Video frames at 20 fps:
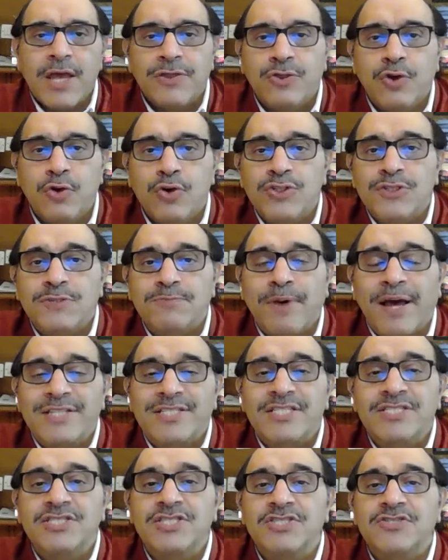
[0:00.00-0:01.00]
Those
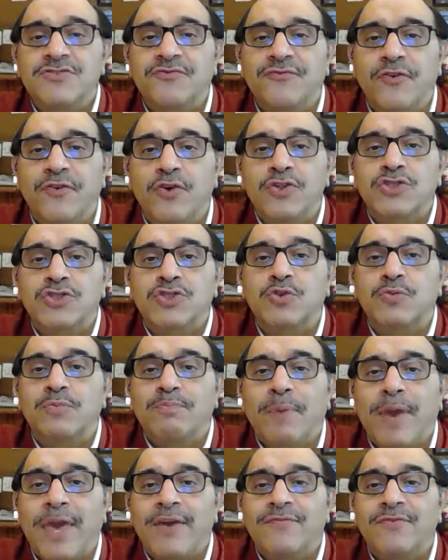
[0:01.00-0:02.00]
passengers forced to
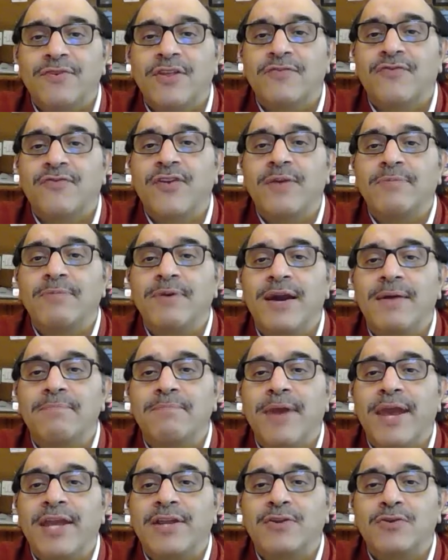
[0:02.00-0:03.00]
pay for the freebie are
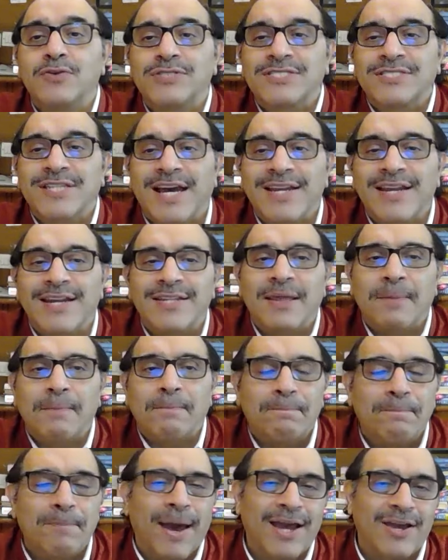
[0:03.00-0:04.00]
made to stand at the
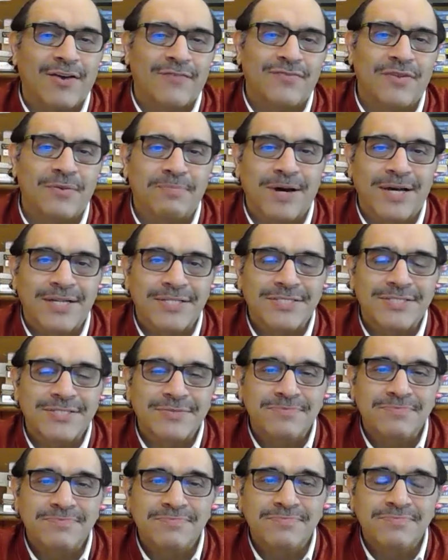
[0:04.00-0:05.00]
back of the bus.
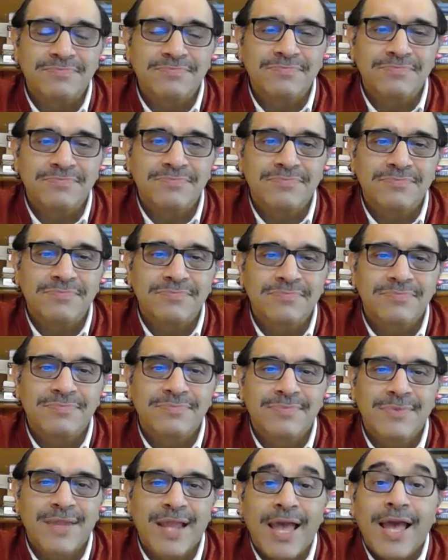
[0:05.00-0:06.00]

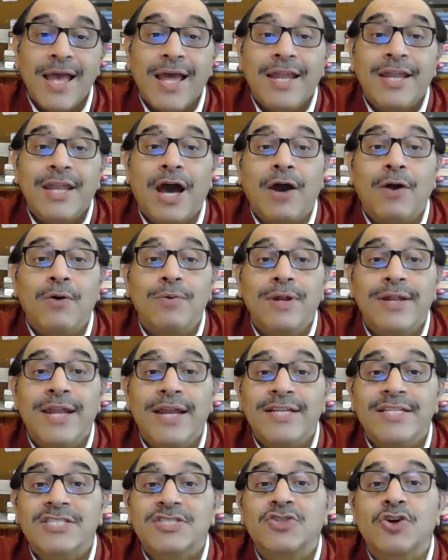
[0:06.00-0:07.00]
Now,
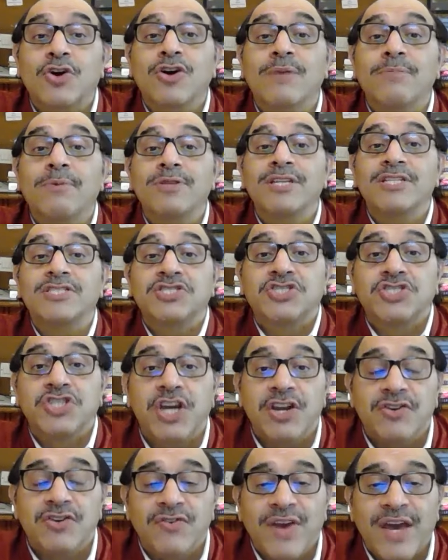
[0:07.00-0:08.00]
let us talk about the
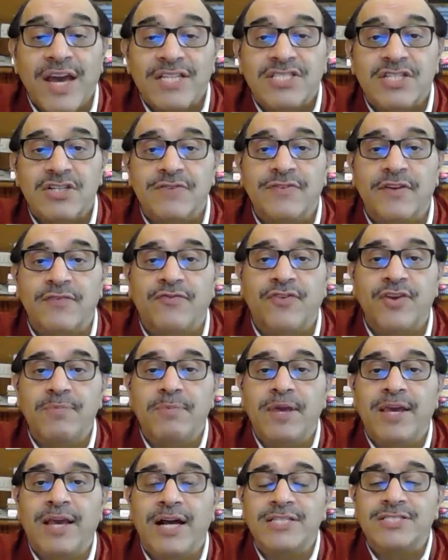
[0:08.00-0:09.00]
chain reaction of the
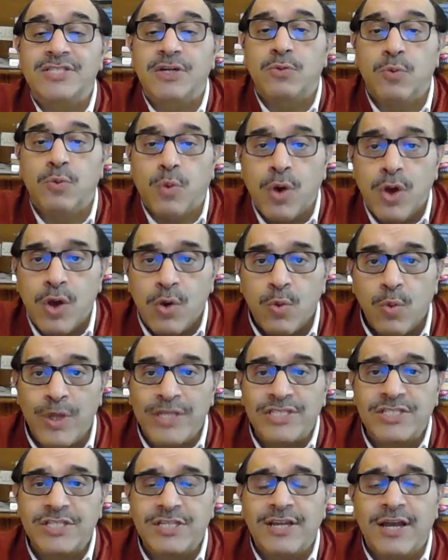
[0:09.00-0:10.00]
freebie culture
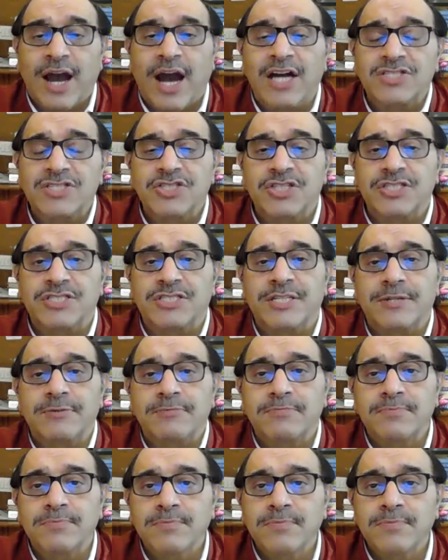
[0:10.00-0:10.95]
which ushers in.